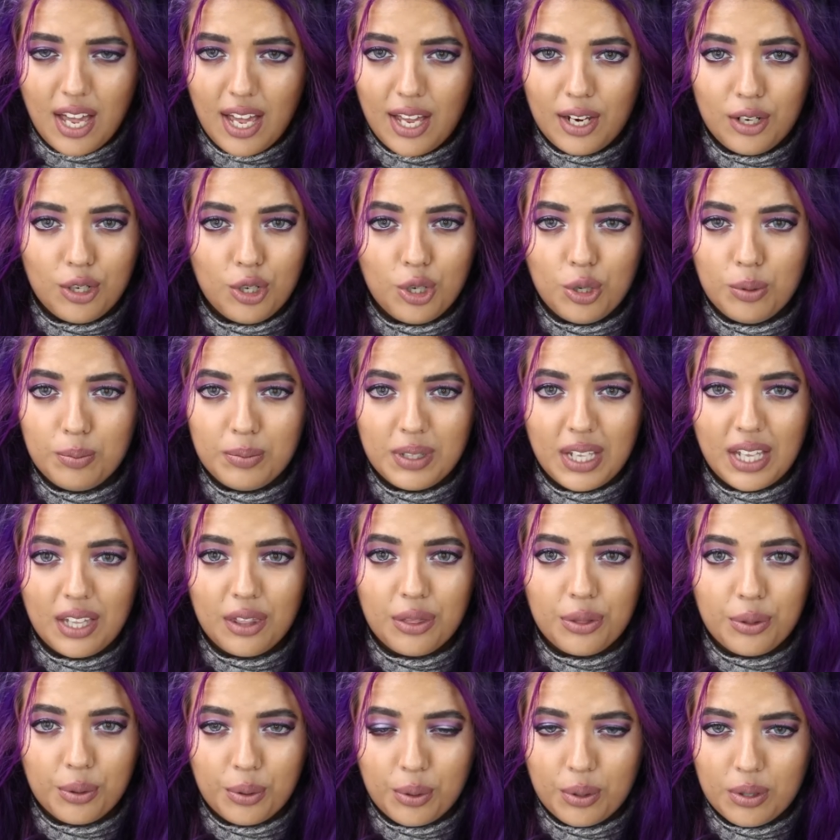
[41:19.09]
and whom they
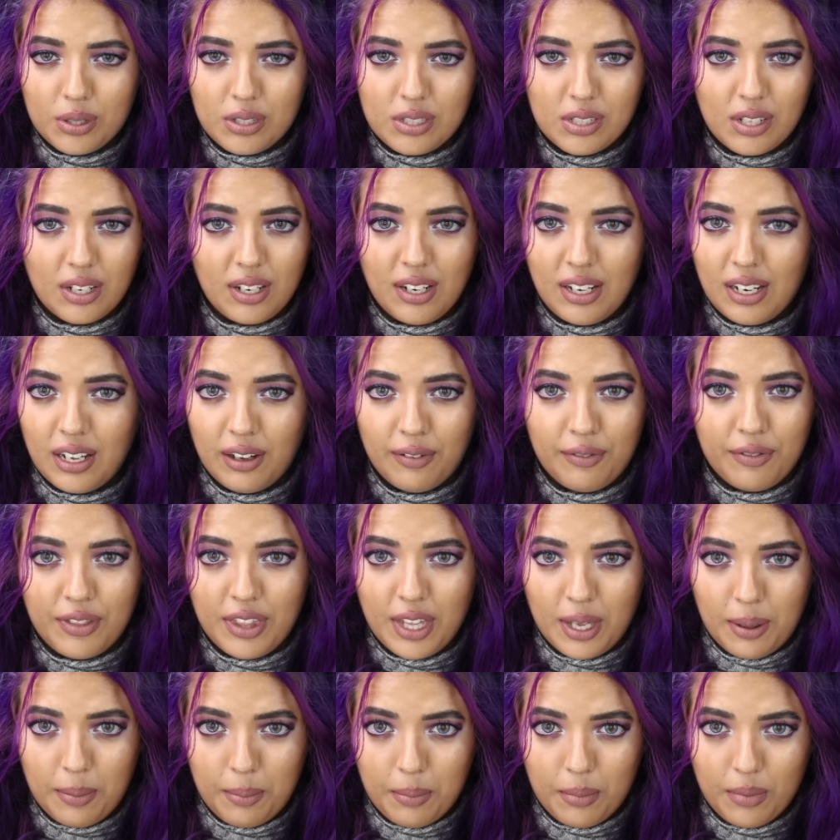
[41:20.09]
thought
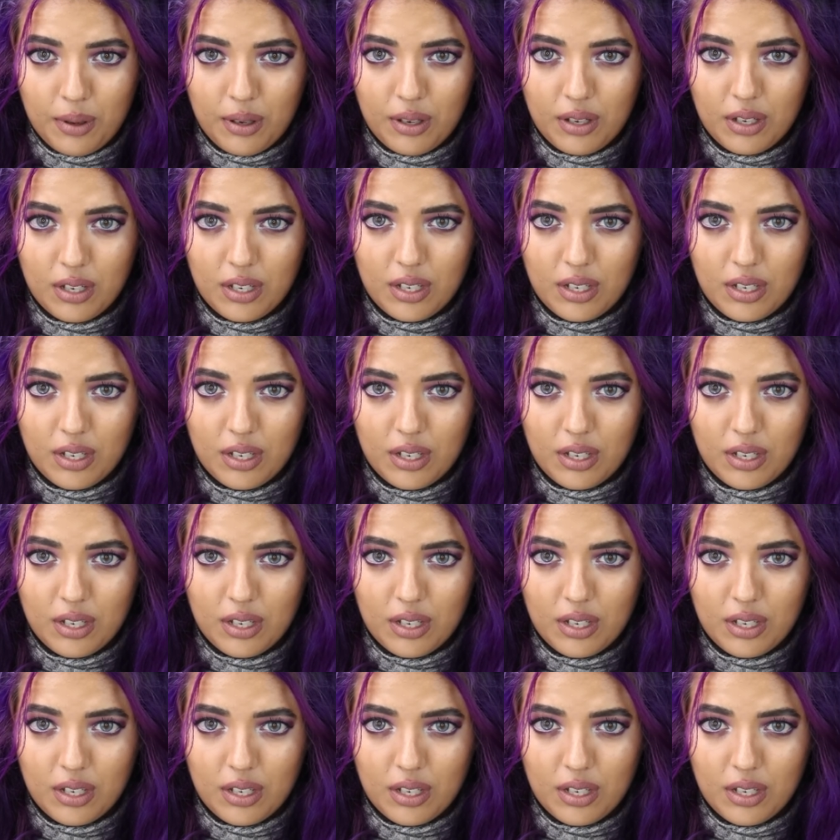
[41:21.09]
loved them.